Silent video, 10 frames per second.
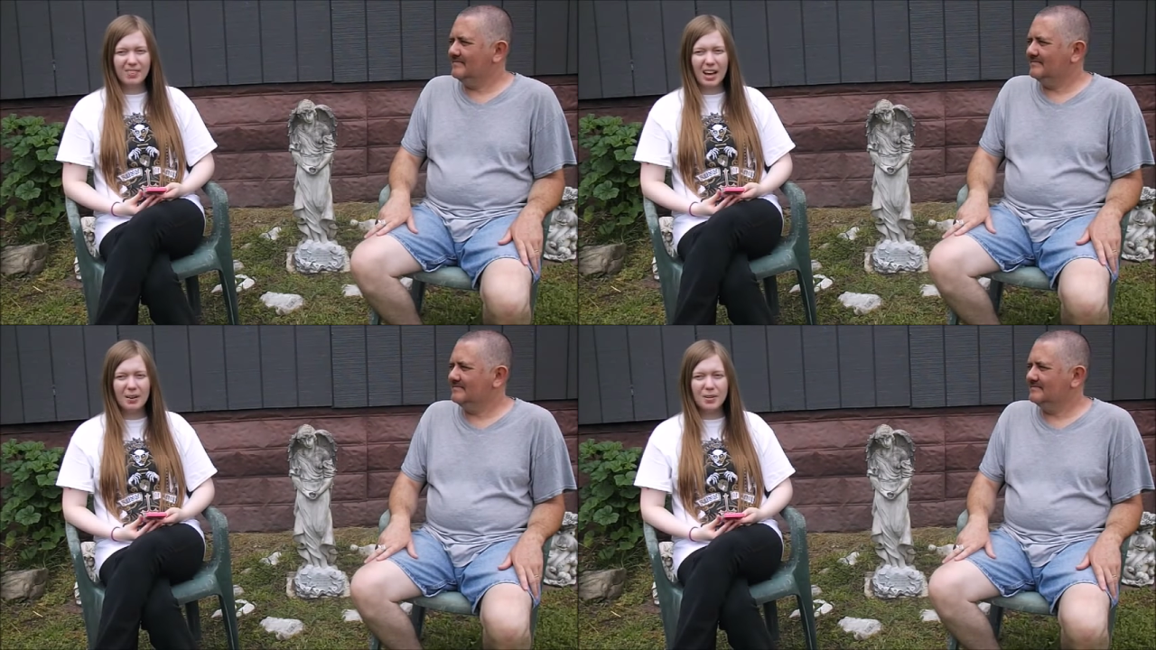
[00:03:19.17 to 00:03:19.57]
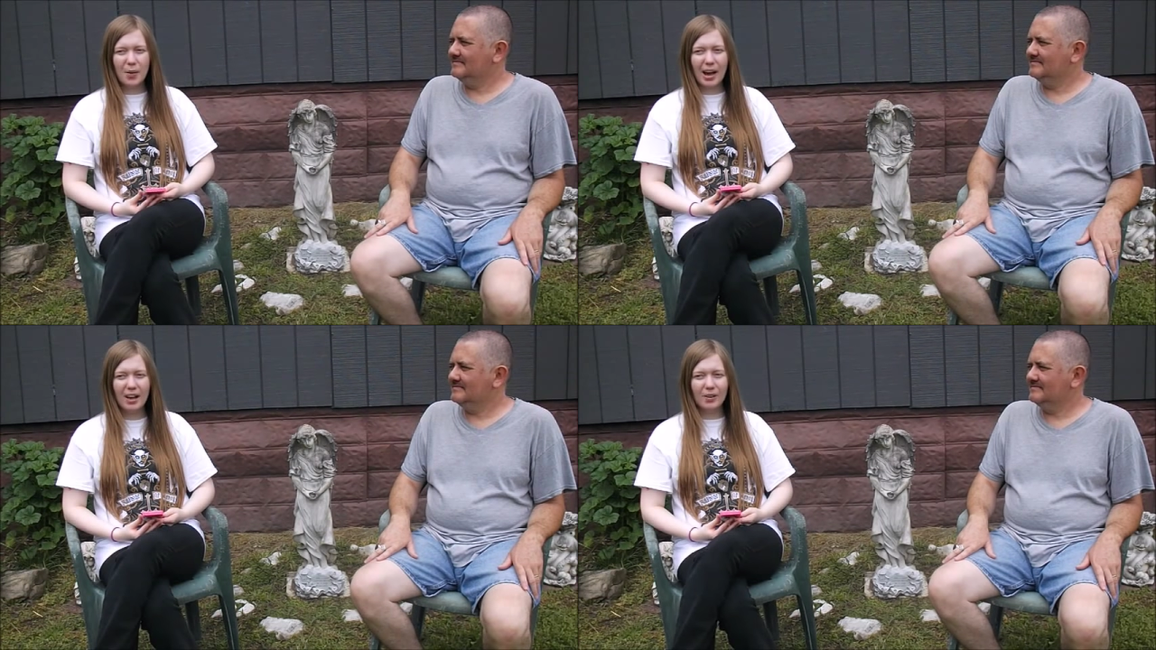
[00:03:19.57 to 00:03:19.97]
Speaker 1: I don't
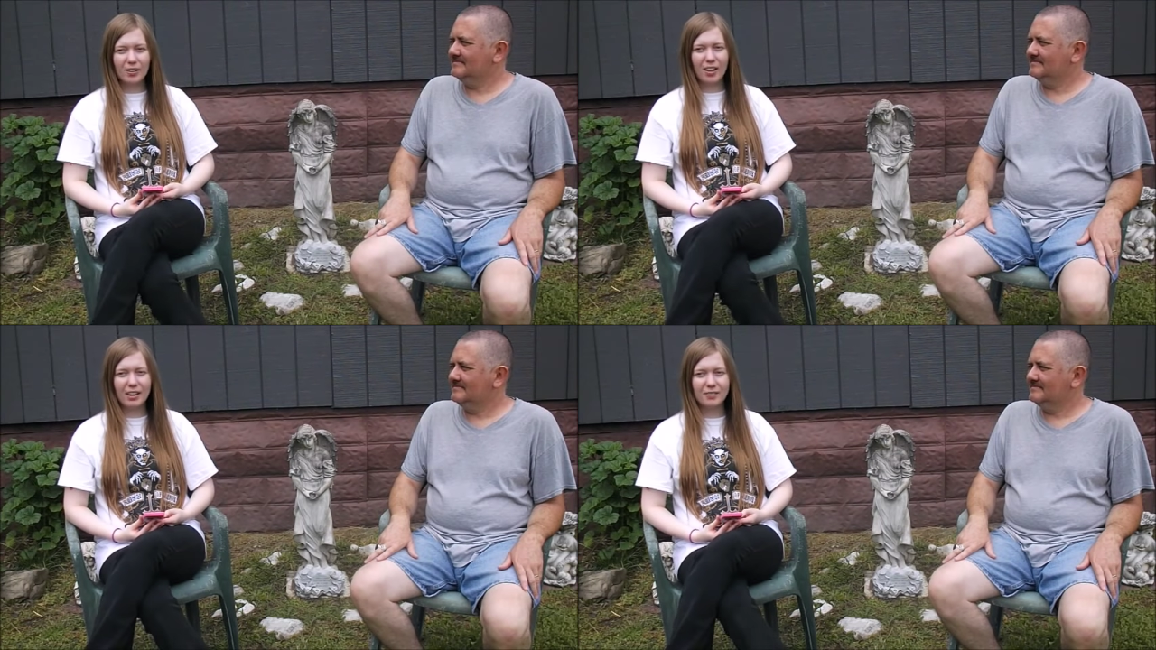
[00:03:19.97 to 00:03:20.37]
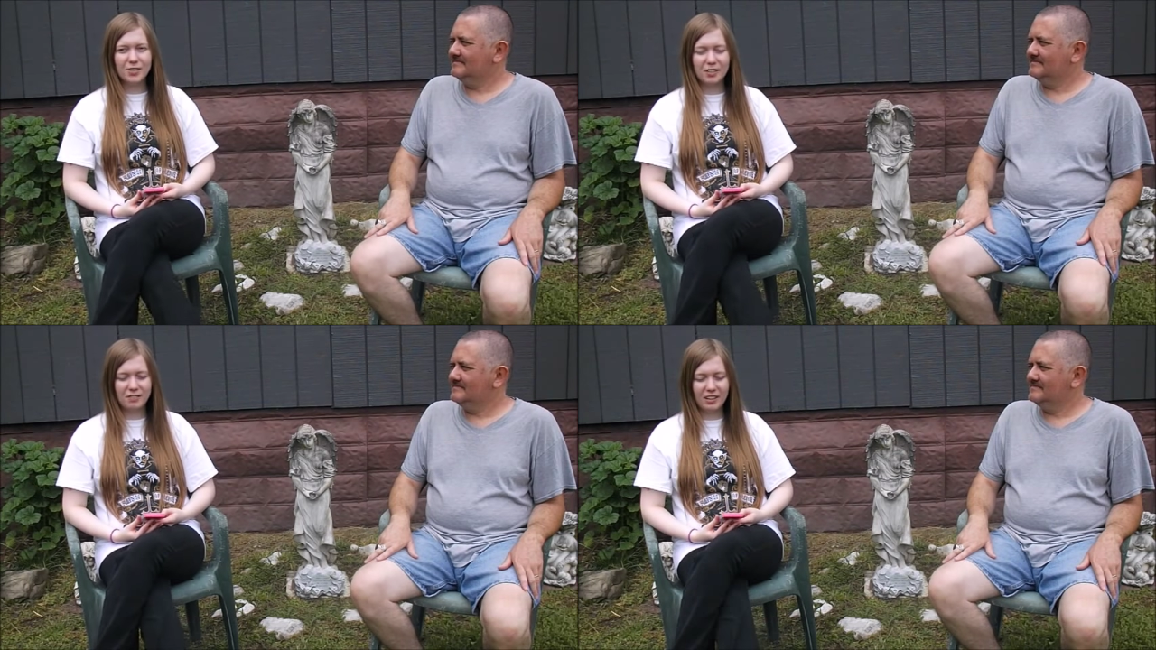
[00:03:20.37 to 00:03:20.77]
know, I held a lot of
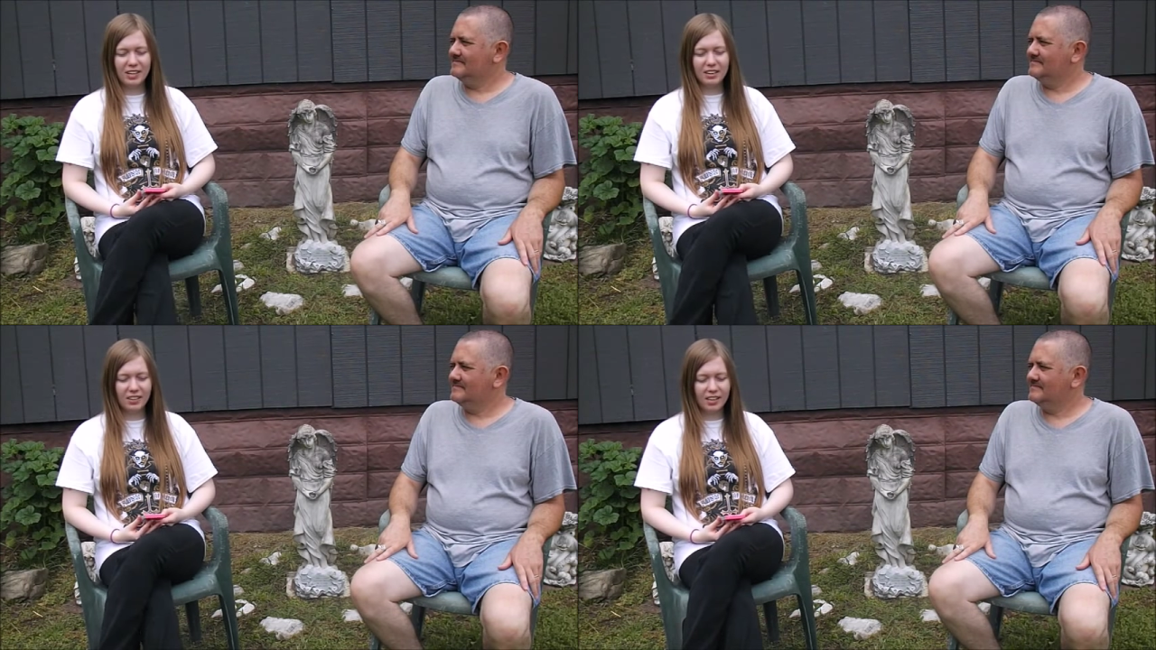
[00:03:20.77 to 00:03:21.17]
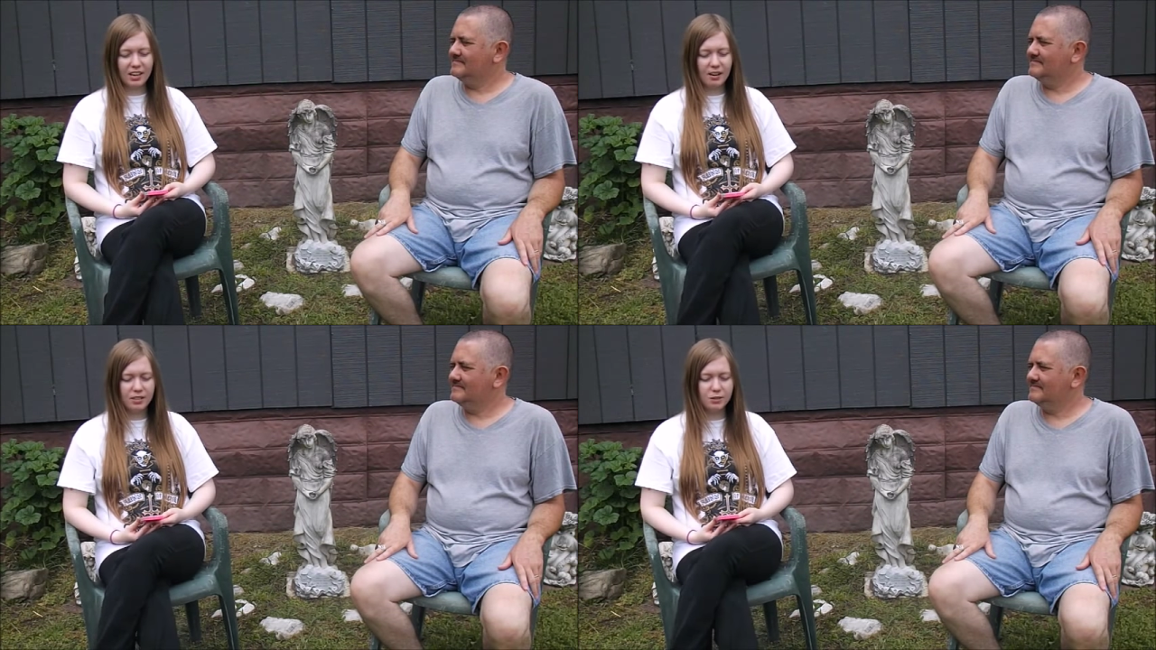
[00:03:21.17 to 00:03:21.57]
stuff in and like
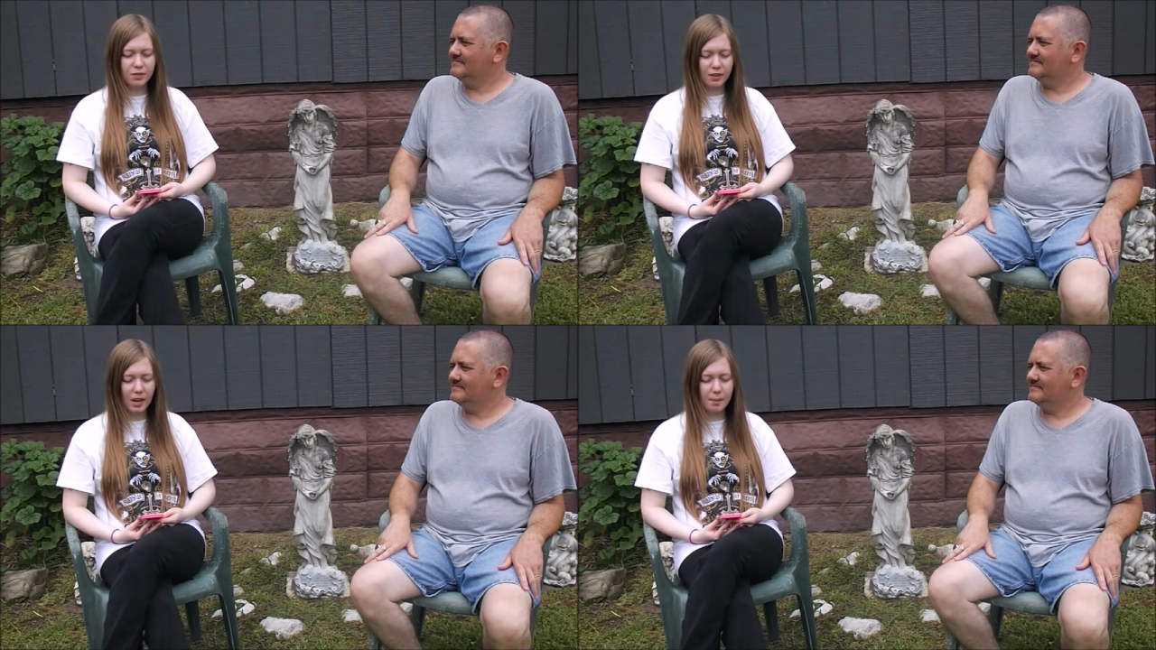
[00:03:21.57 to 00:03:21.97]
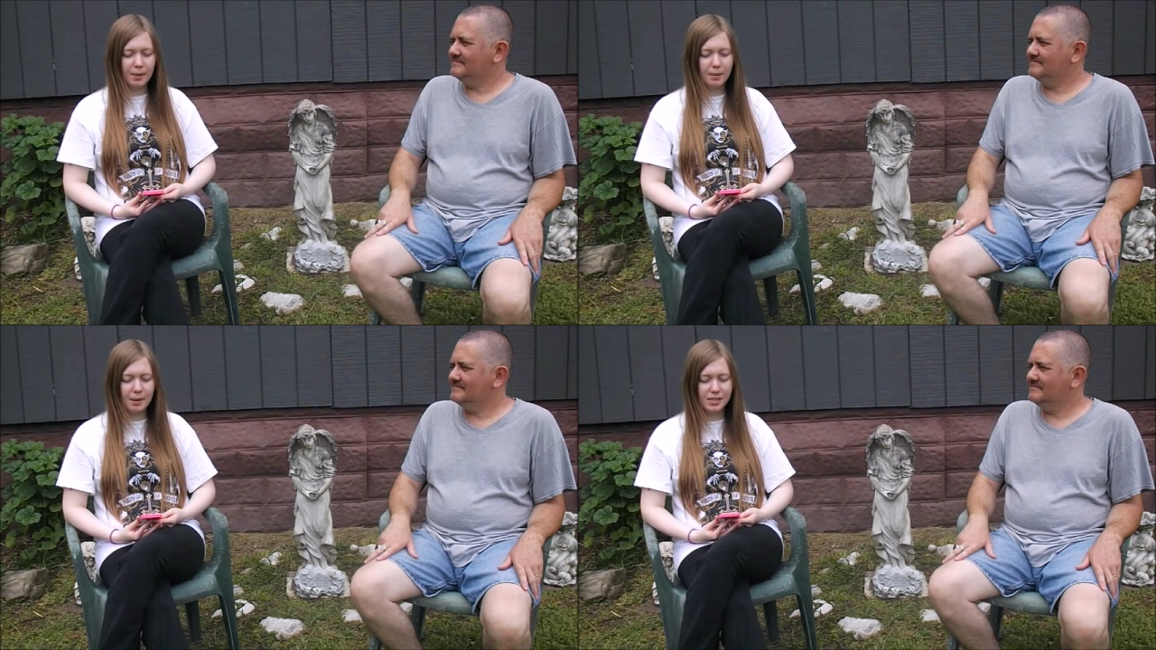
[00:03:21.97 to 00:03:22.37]
now I just feel like I'm
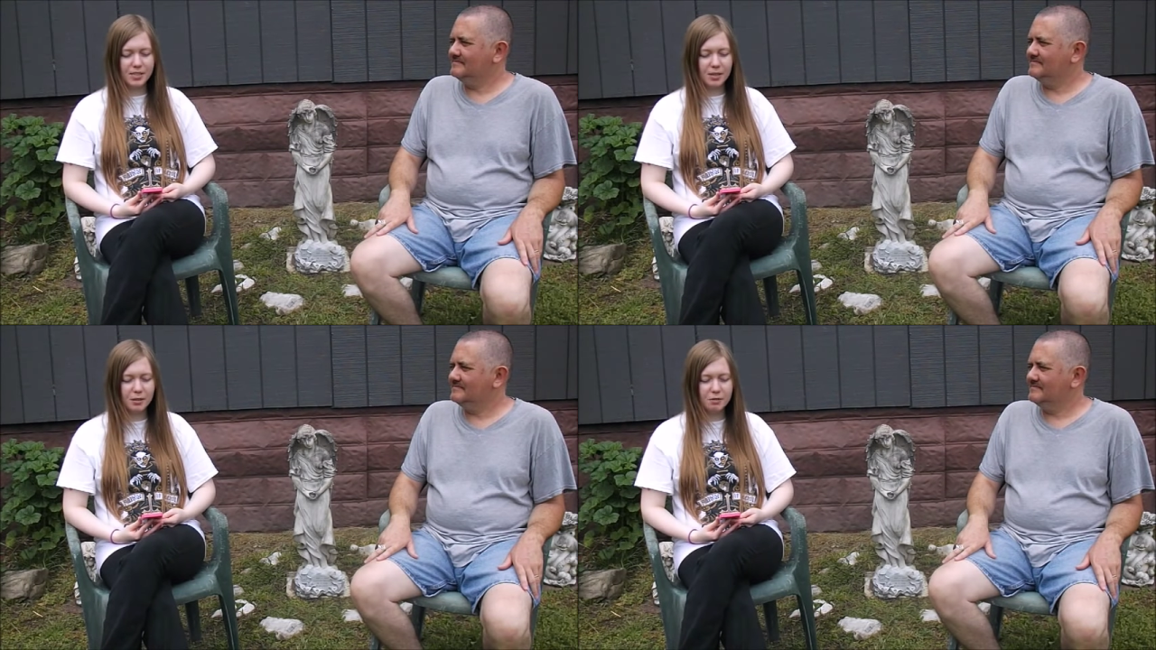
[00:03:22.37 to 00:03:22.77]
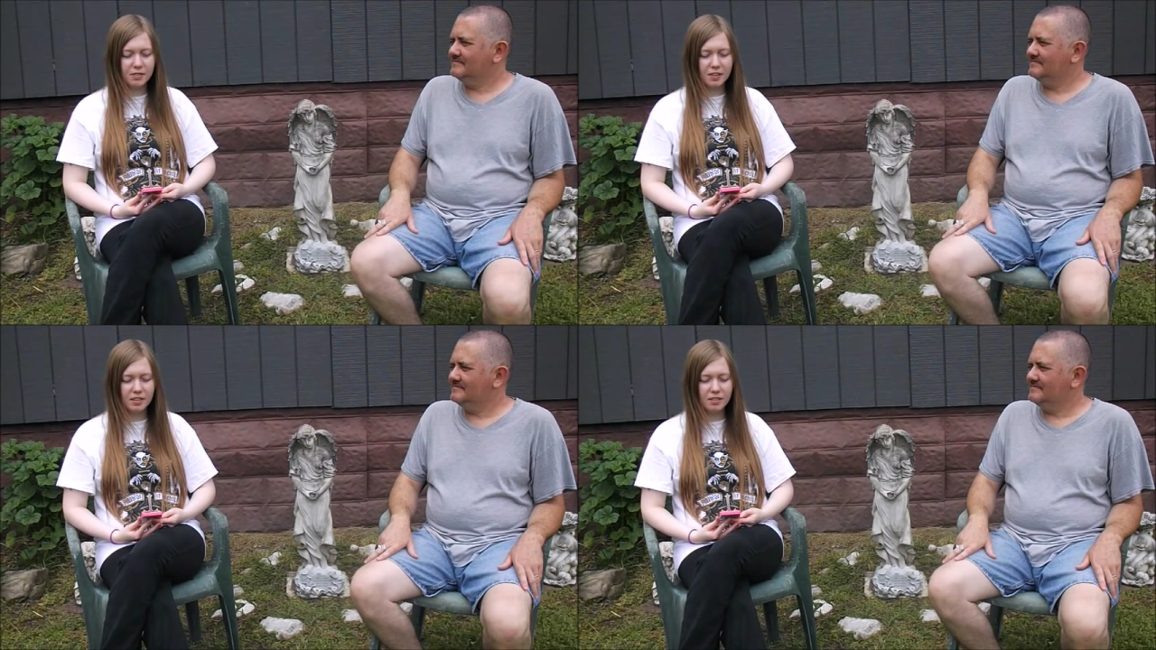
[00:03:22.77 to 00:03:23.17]
like
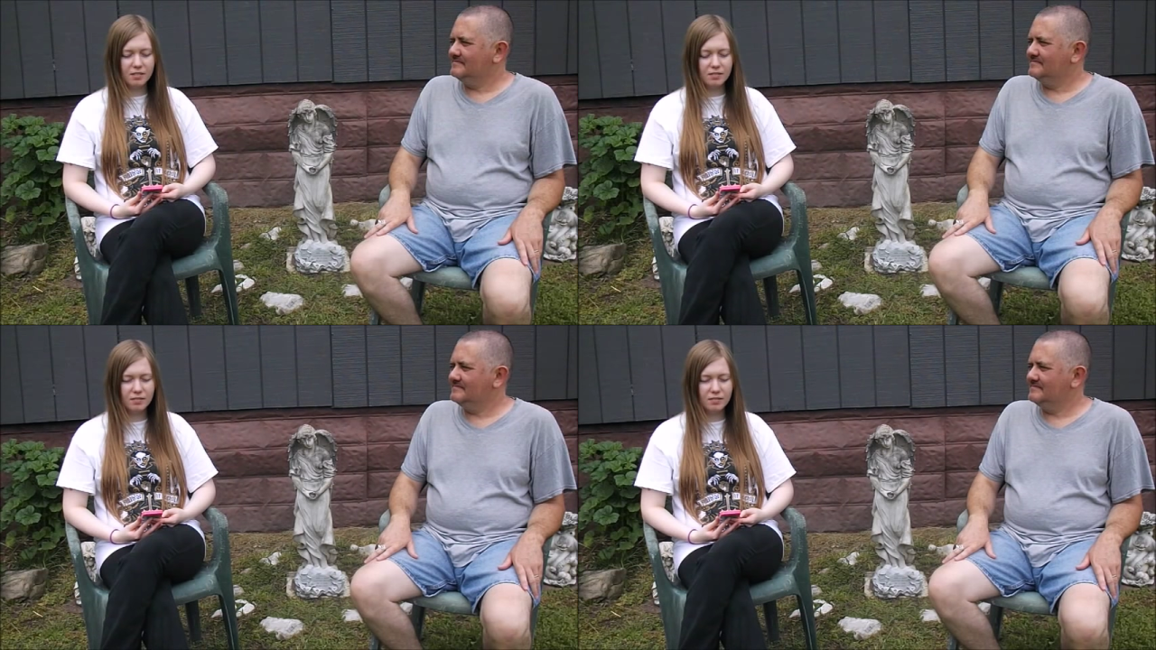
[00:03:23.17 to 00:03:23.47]
myself and